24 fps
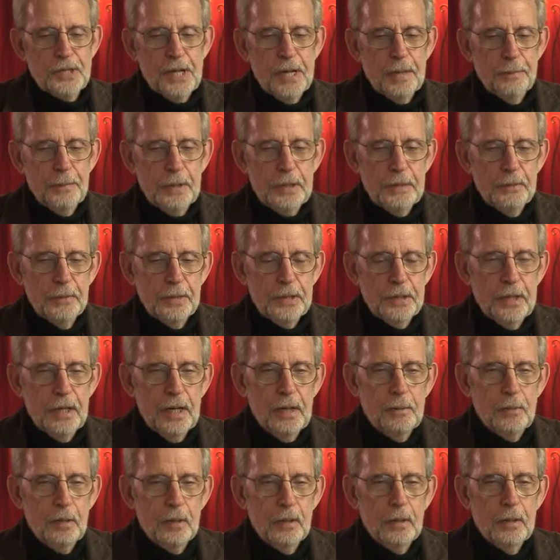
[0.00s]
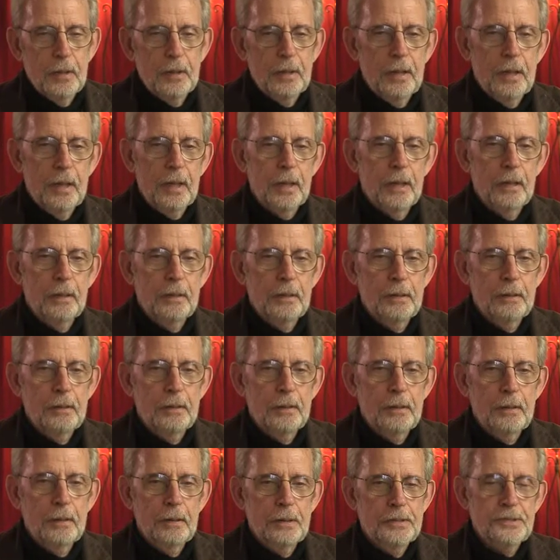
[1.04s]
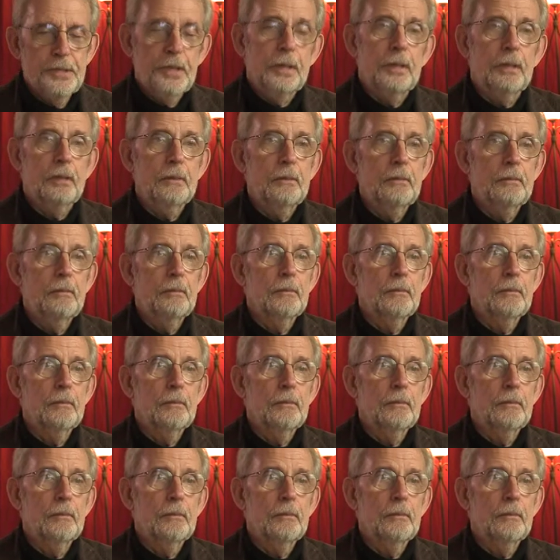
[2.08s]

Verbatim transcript: happening with the camera, and he said,